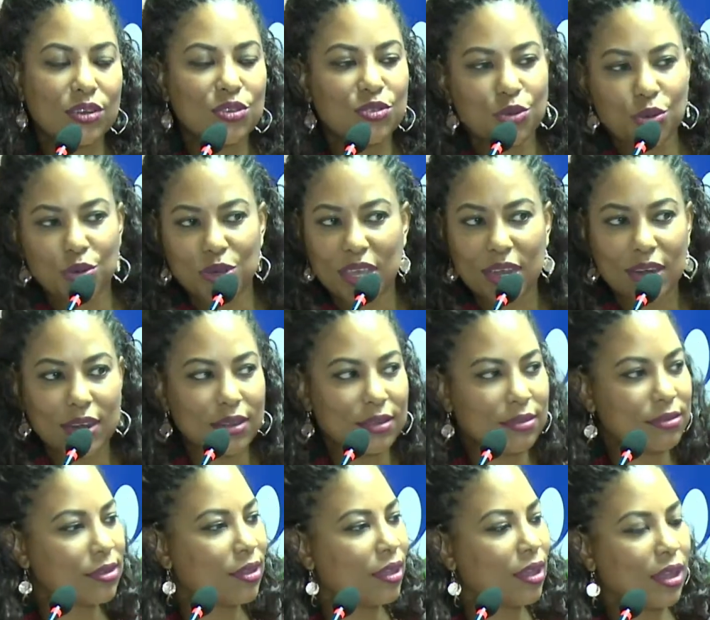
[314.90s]
2
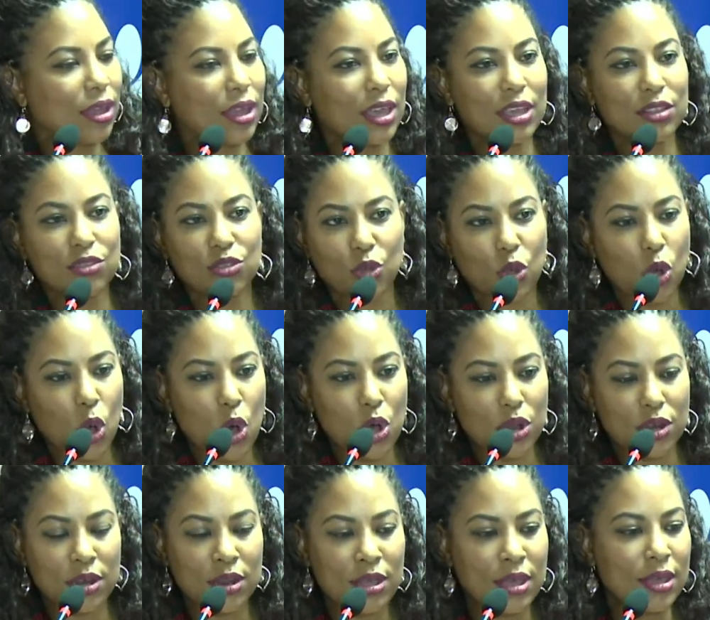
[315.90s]
years, it's
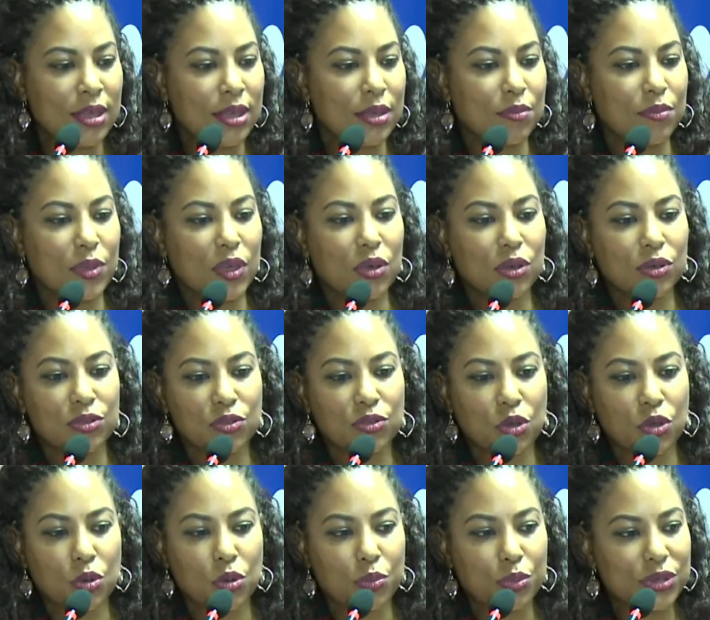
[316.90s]
gone, because
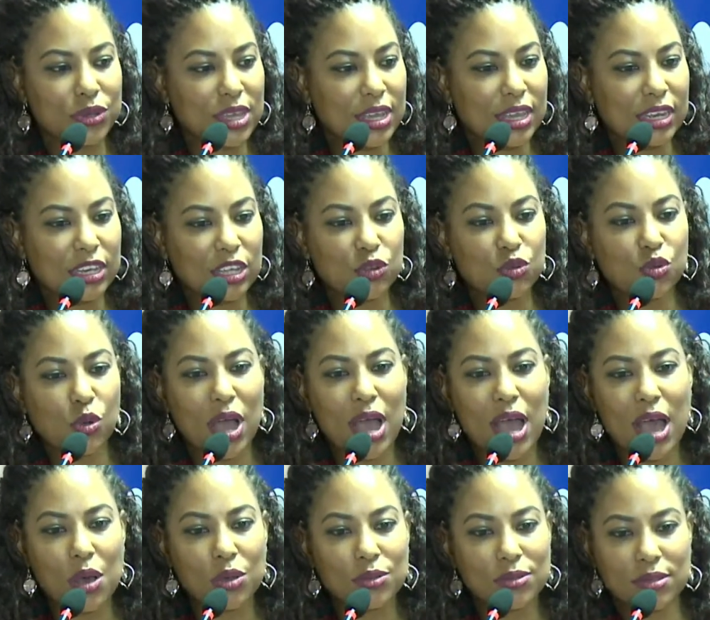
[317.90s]
you're putting it into a
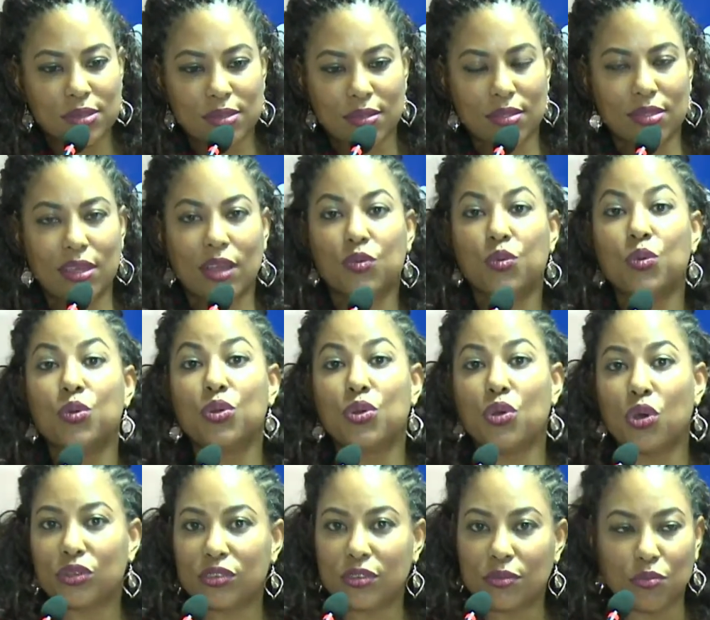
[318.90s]
house that will
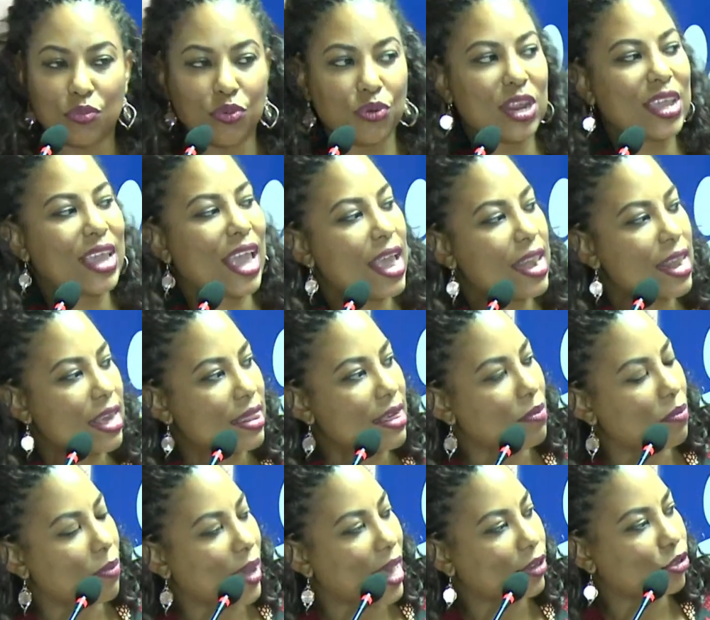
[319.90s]
not bring
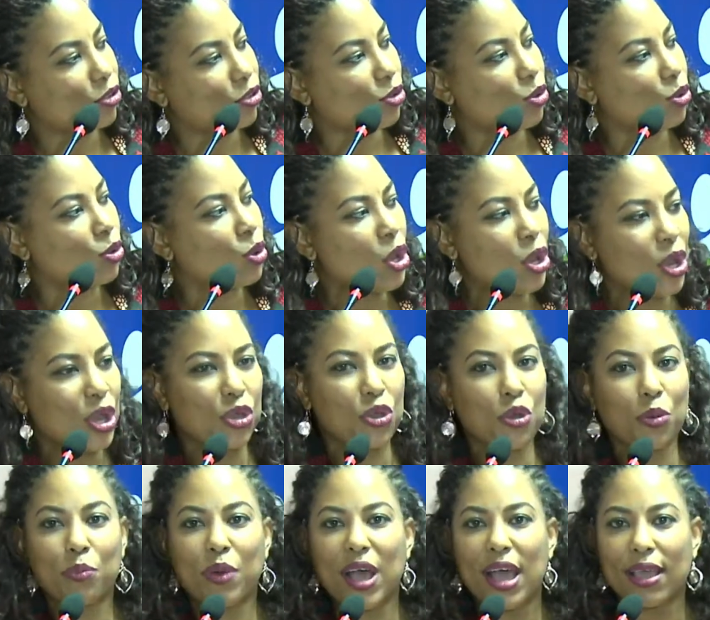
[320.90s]
anything back to you. You're
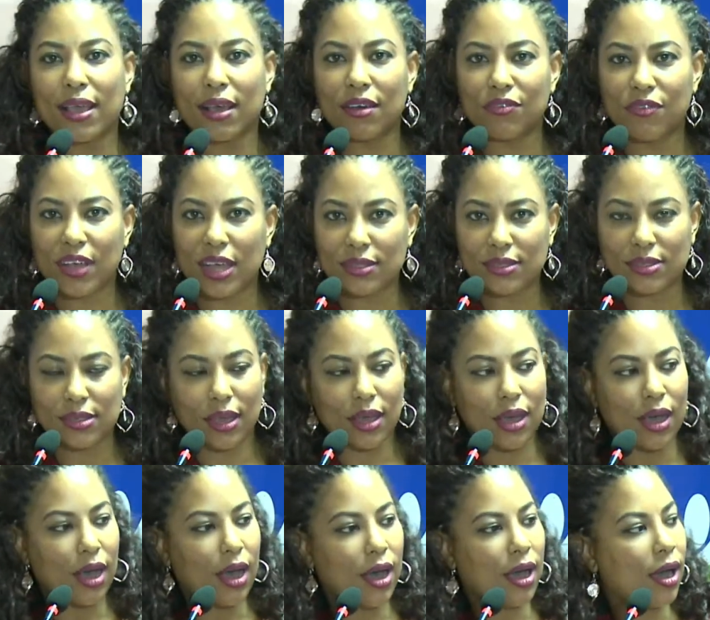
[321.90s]
buying a fancy
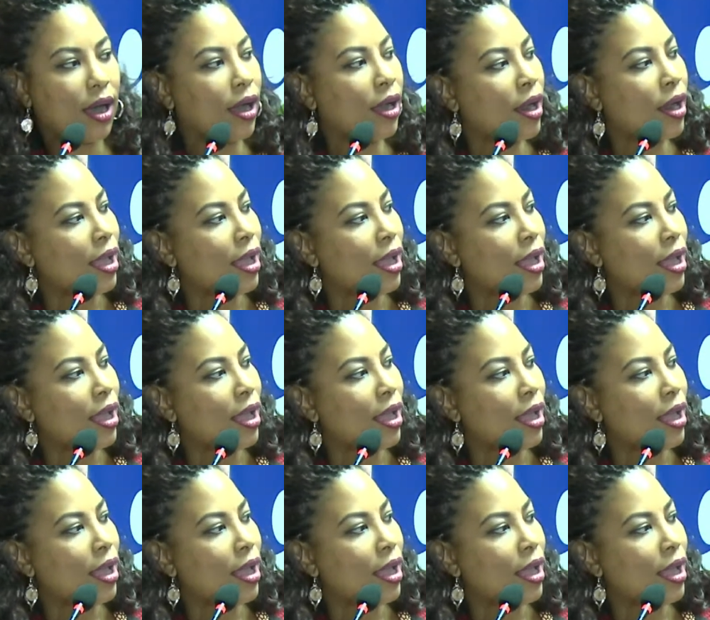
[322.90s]
car.